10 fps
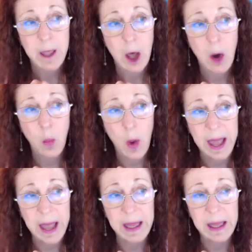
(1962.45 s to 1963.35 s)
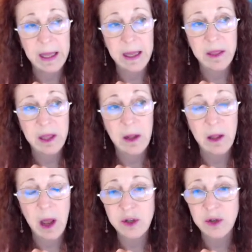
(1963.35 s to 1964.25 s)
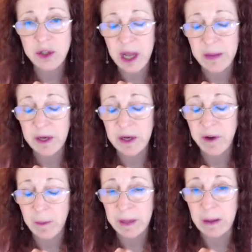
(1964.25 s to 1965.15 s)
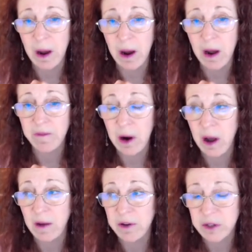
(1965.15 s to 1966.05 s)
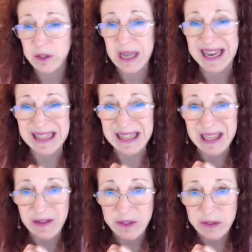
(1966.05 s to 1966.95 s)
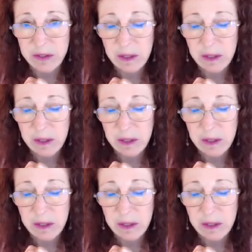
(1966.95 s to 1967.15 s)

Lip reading: a way that a larger segment of our society lives.